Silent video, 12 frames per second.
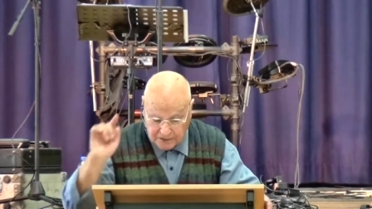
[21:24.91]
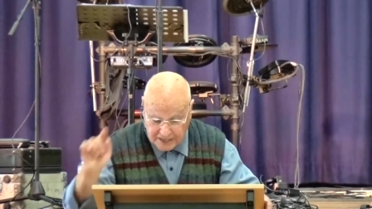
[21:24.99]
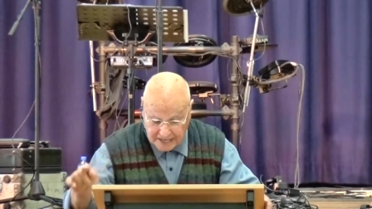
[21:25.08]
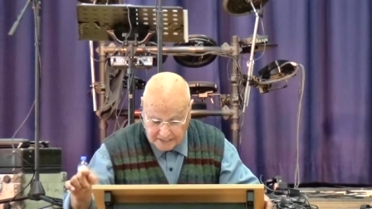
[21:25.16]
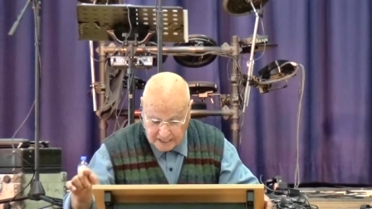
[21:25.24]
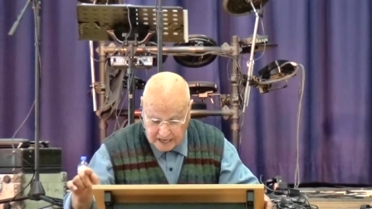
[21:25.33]

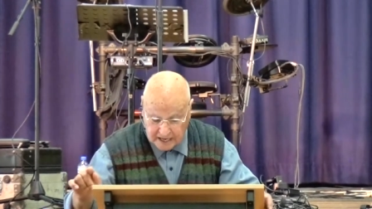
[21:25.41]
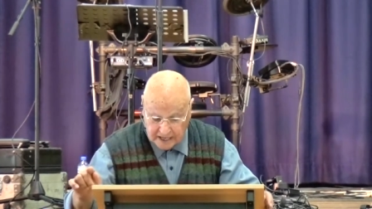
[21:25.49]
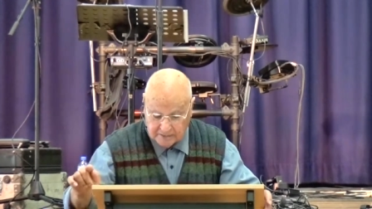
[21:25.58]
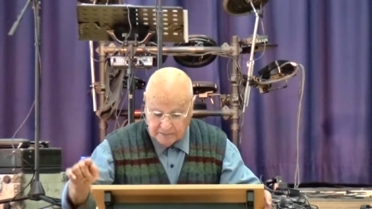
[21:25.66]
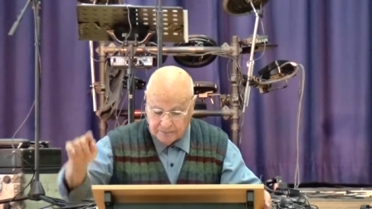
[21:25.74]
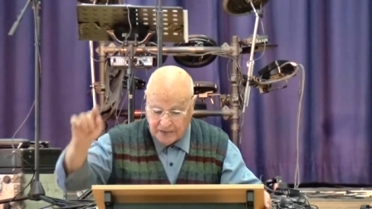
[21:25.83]
That
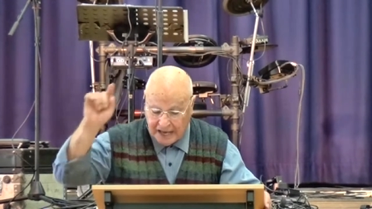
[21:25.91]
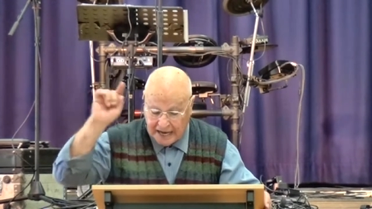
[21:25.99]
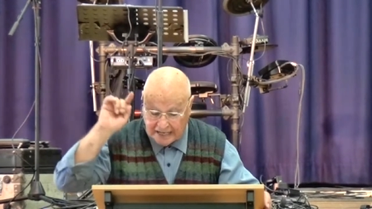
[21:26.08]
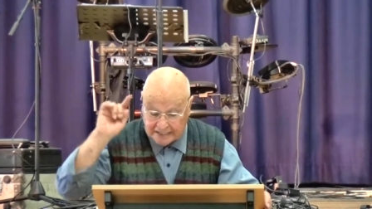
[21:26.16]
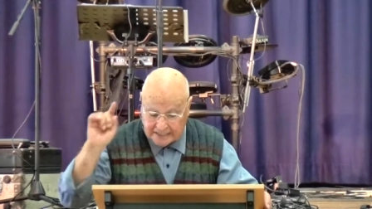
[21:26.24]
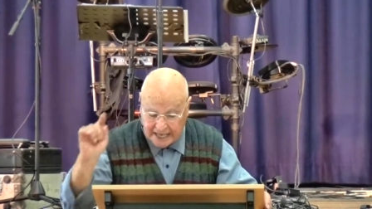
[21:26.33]
time,
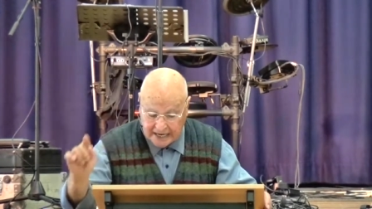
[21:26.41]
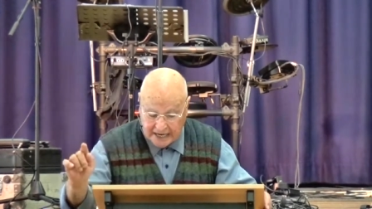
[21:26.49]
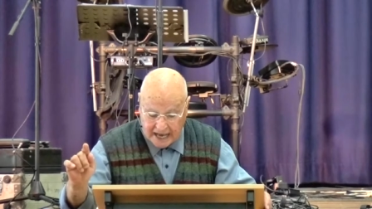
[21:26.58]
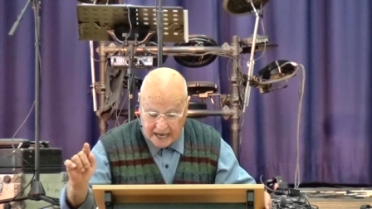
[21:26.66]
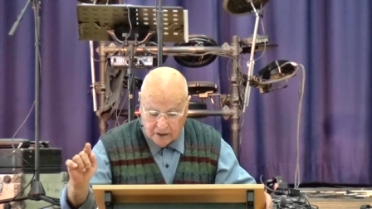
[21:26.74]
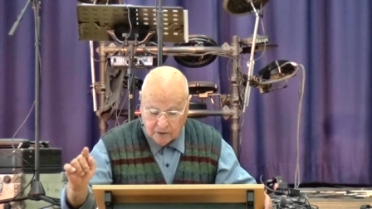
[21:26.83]
at
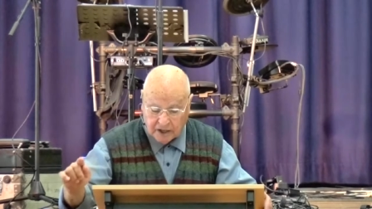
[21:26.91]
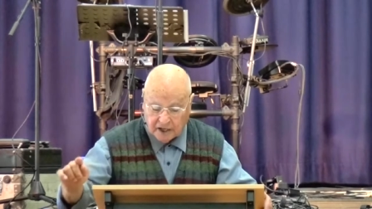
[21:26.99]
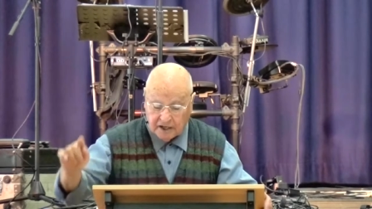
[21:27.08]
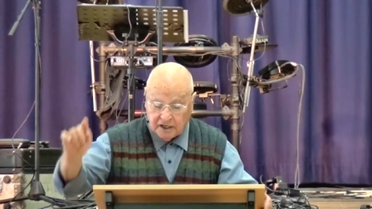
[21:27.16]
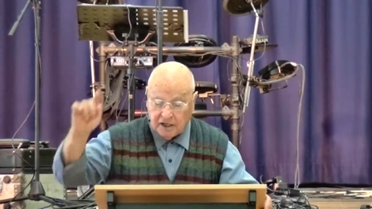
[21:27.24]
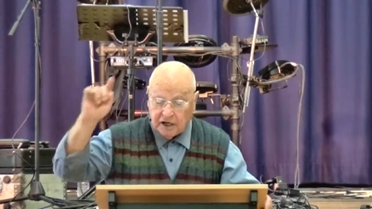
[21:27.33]
that
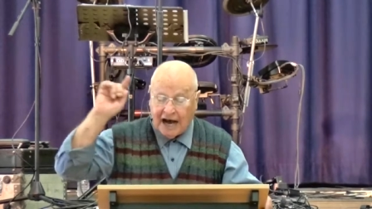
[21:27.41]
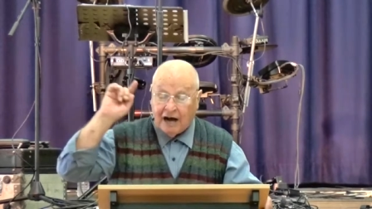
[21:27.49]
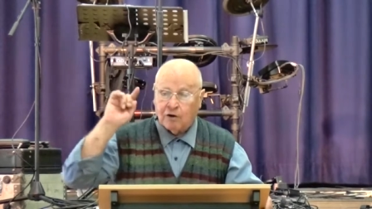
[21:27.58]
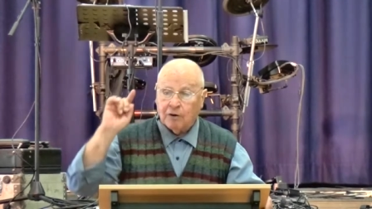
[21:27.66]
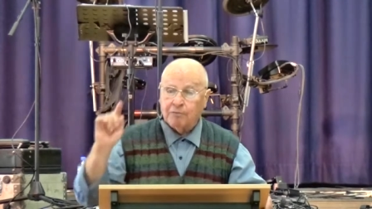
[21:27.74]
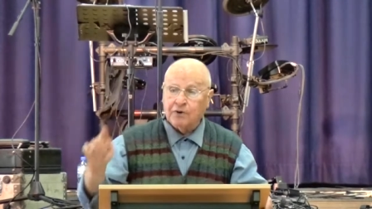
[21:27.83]
hour,
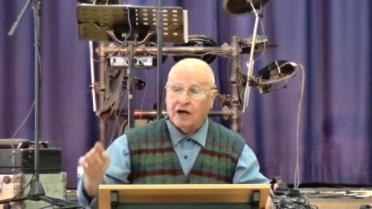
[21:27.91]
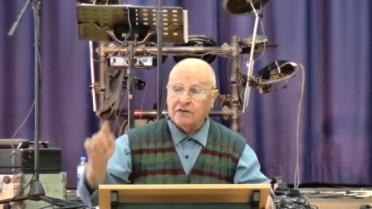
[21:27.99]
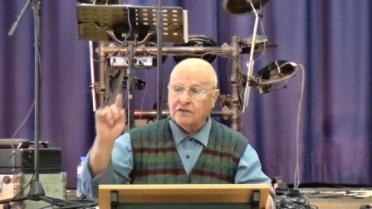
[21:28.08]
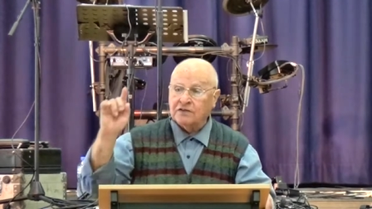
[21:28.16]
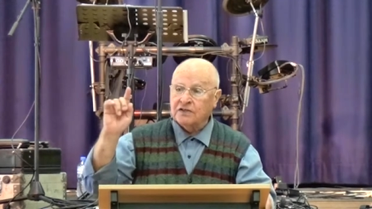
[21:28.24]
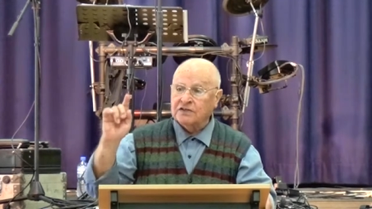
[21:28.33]
our
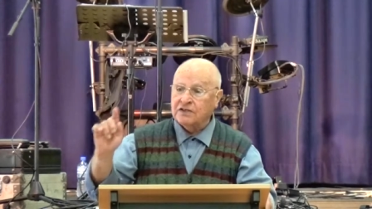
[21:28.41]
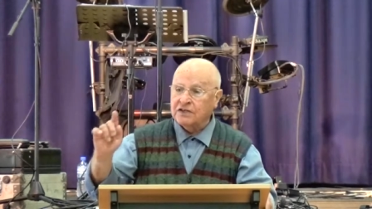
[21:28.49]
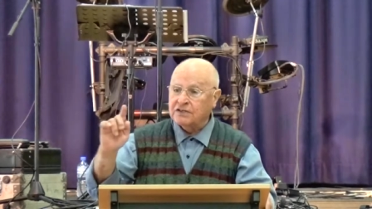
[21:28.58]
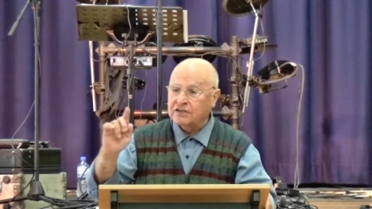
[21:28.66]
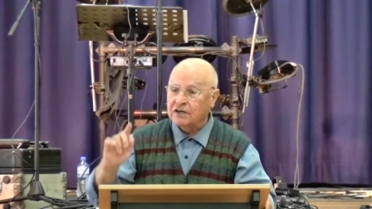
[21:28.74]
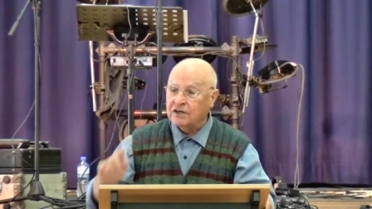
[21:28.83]
brothers and
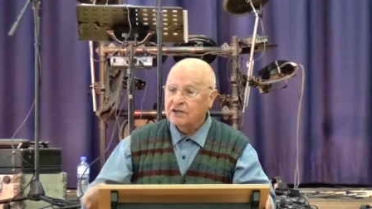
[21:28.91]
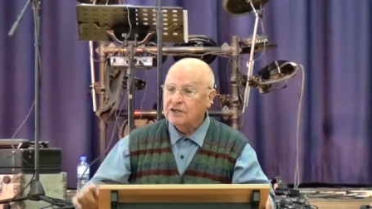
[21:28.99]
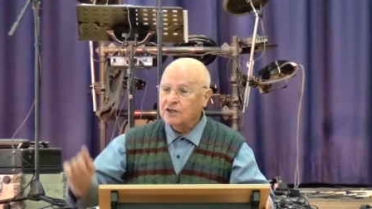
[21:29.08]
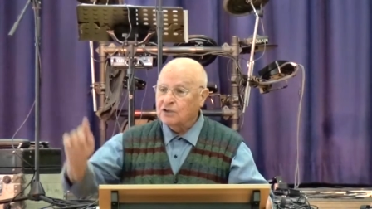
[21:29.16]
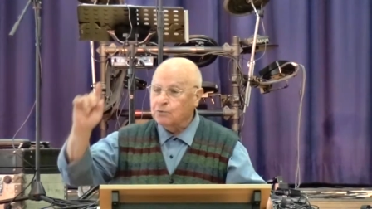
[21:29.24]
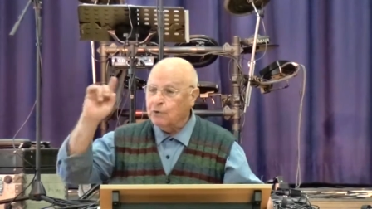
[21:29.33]
sisters
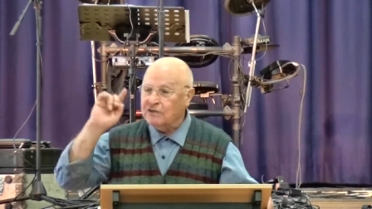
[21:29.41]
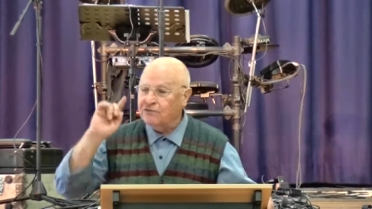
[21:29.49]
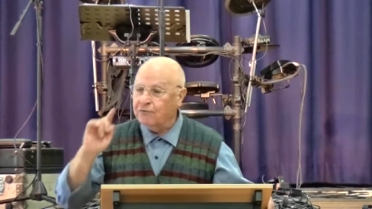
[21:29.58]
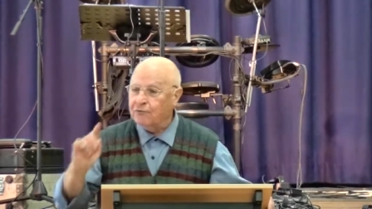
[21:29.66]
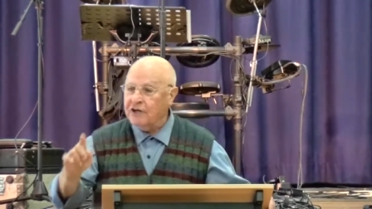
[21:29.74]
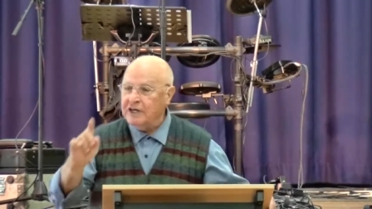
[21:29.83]
were
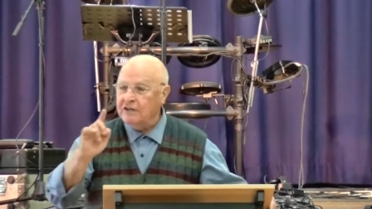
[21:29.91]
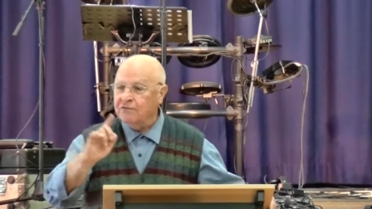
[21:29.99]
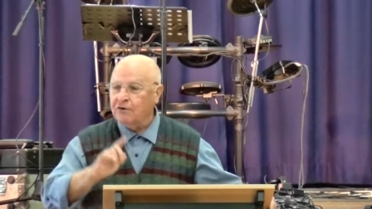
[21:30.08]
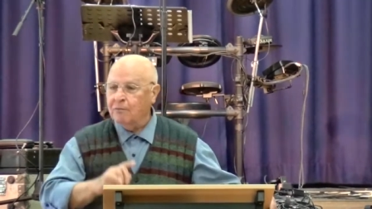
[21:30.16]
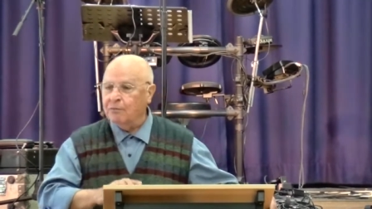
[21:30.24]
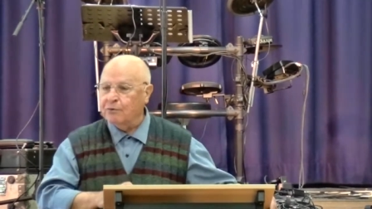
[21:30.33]
freed
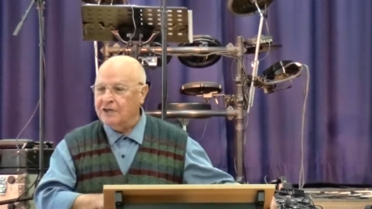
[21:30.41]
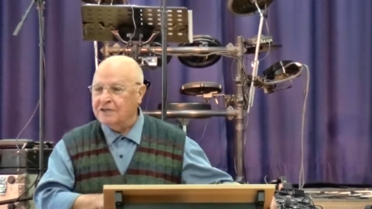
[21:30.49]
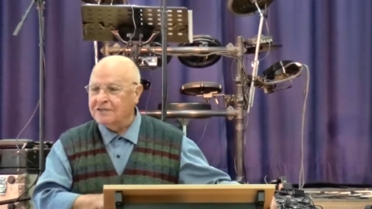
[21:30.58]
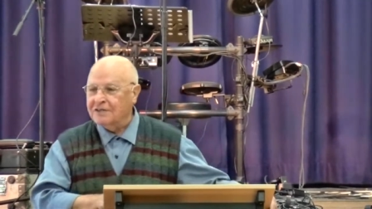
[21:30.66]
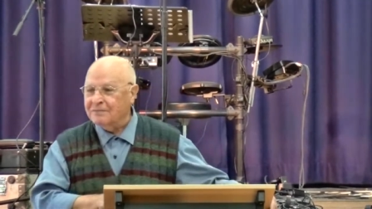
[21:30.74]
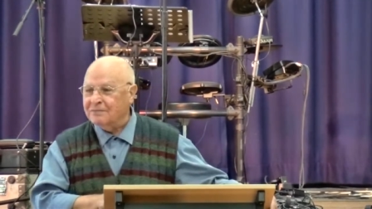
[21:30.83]
from
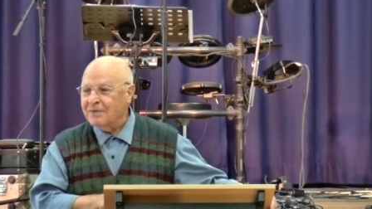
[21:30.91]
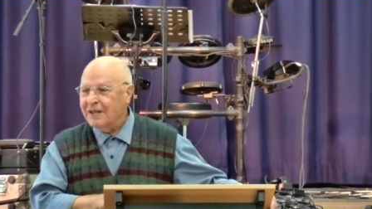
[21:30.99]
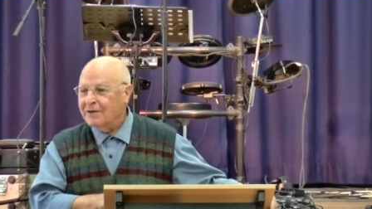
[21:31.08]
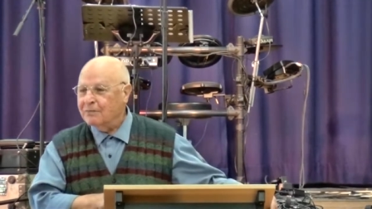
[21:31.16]
prison